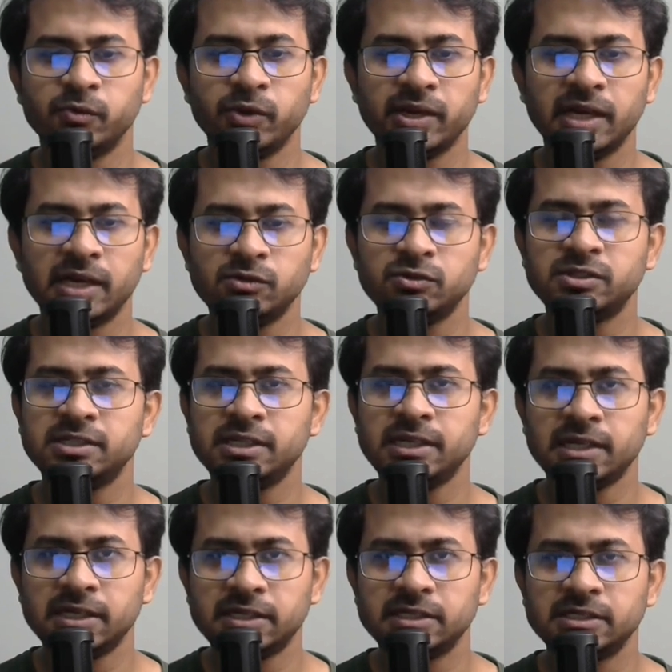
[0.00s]
we get to see
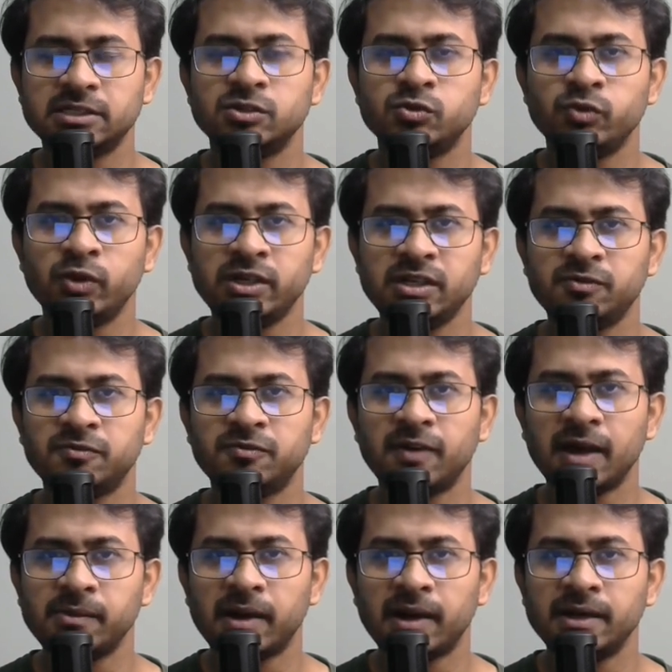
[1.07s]
it is
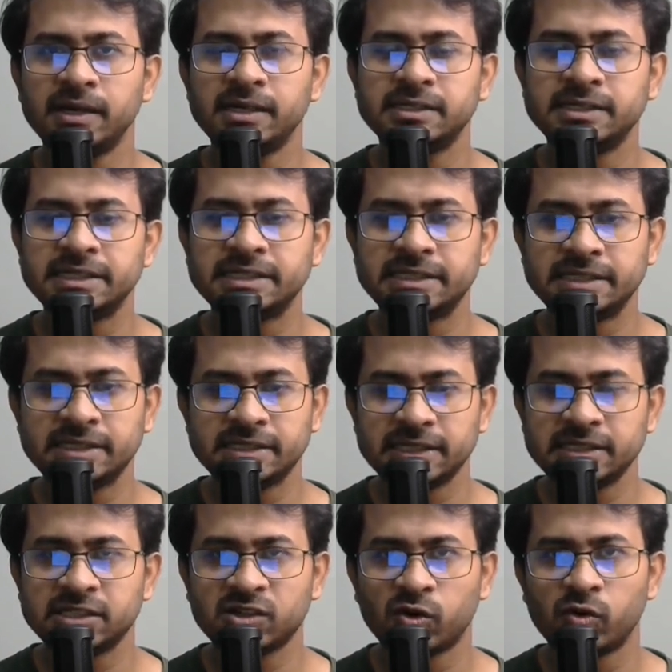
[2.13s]

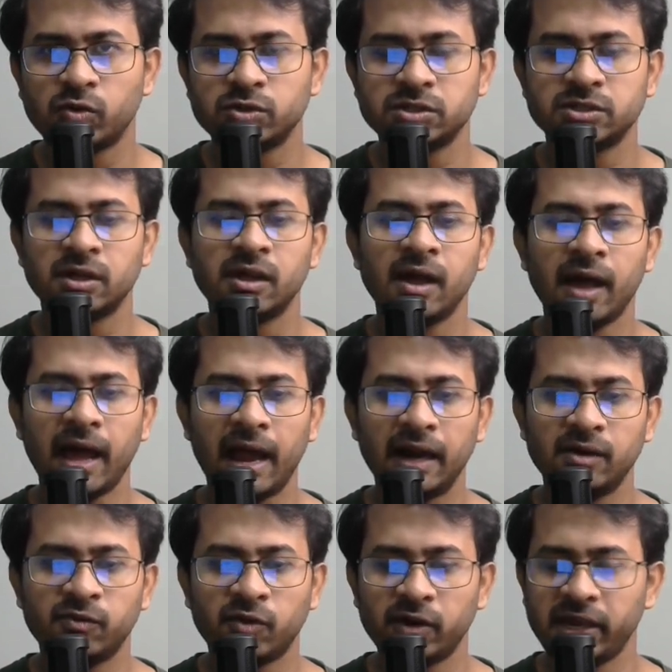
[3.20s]
2566 crores,
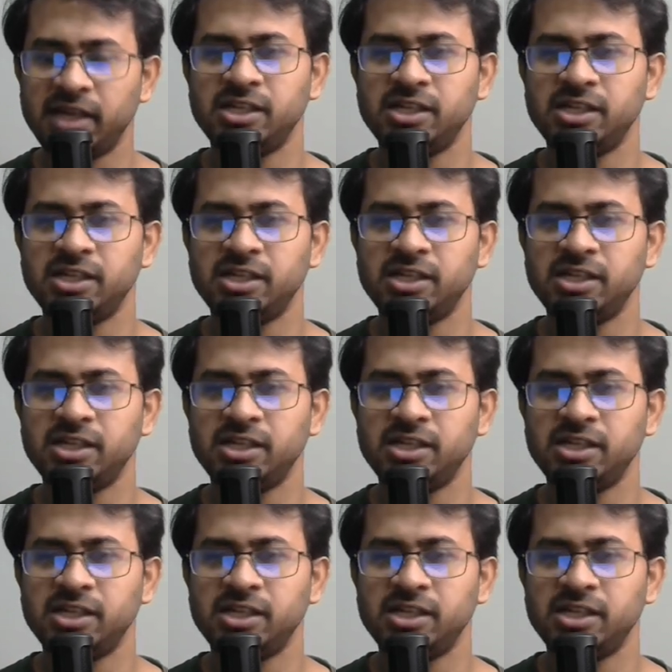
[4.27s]
and for